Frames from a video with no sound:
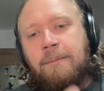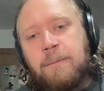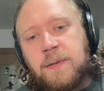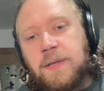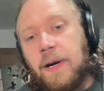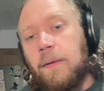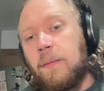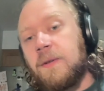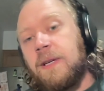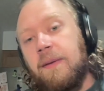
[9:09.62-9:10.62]
Let's try one
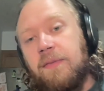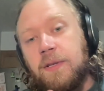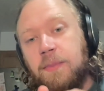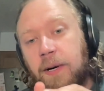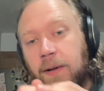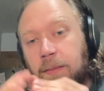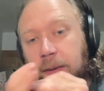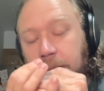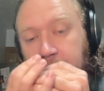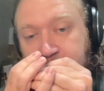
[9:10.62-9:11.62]
more time. First part of the B
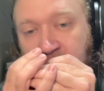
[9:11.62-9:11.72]
part.